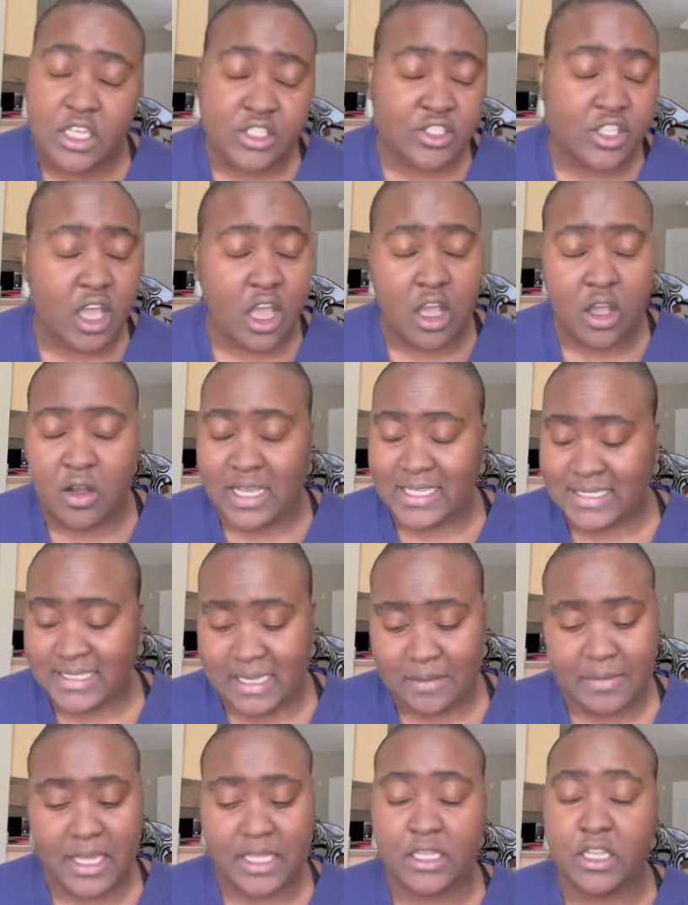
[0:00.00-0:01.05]
So I
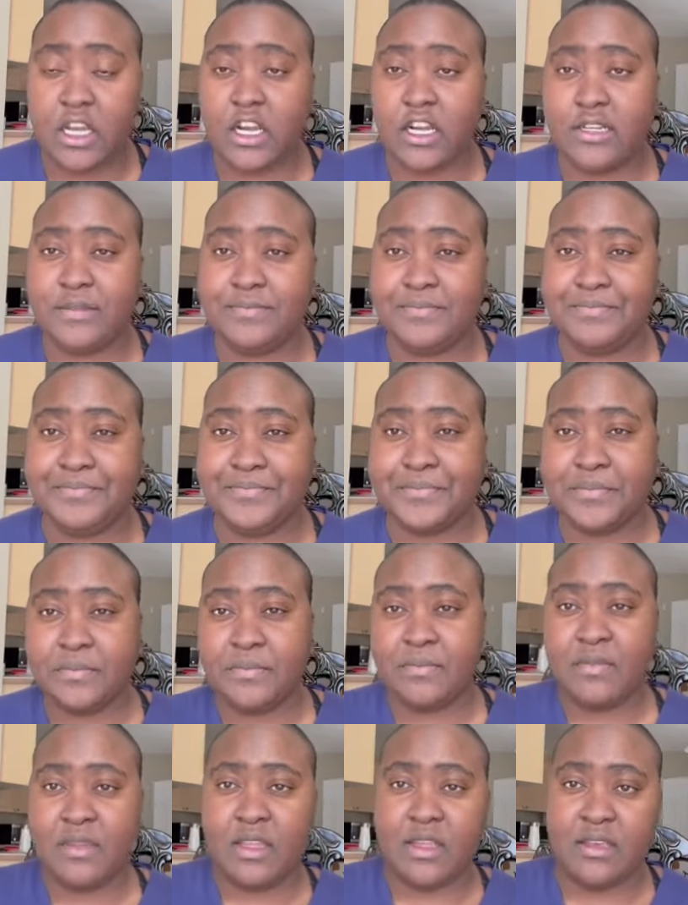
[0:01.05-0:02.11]
set my alarm
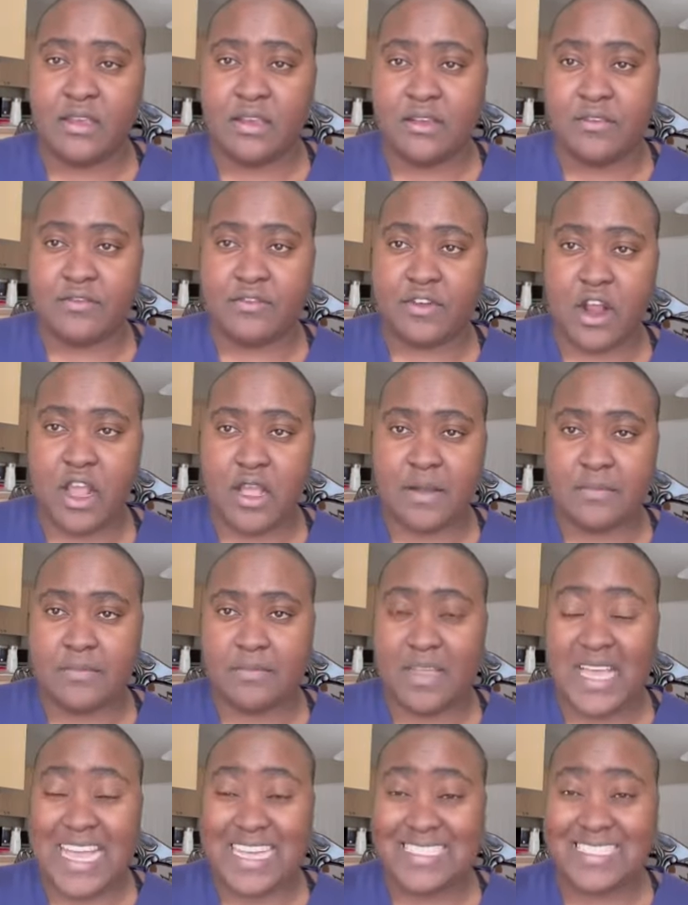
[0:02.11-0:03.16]

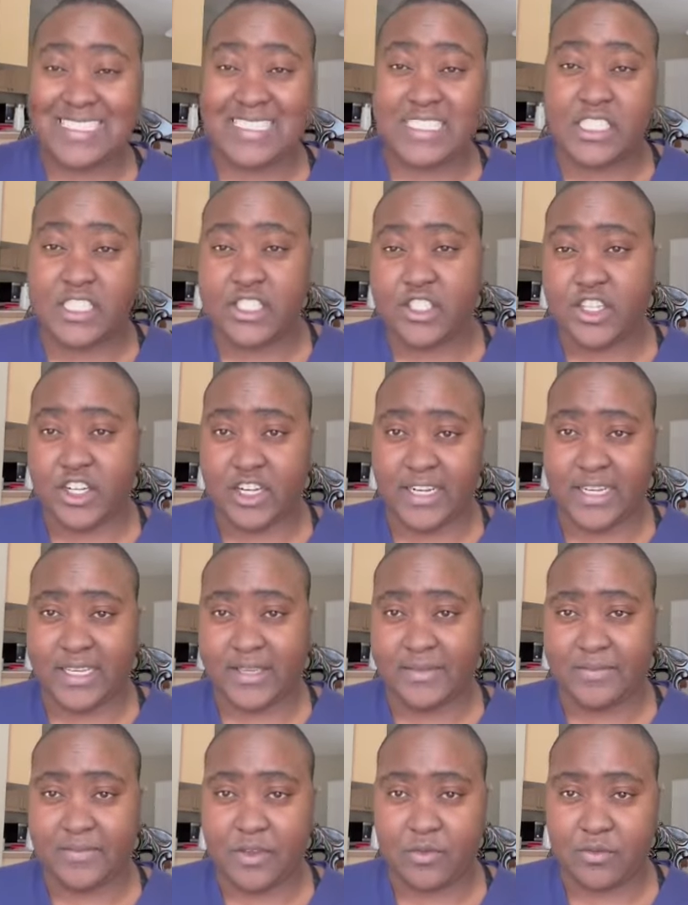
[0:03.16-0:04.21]
at 6:30,
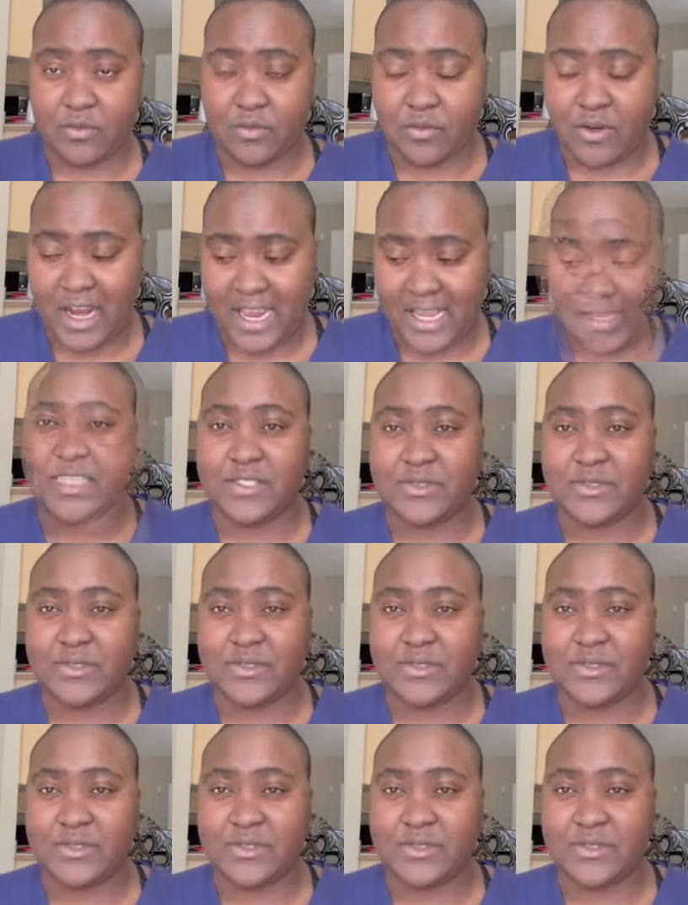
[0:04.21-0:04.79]
right?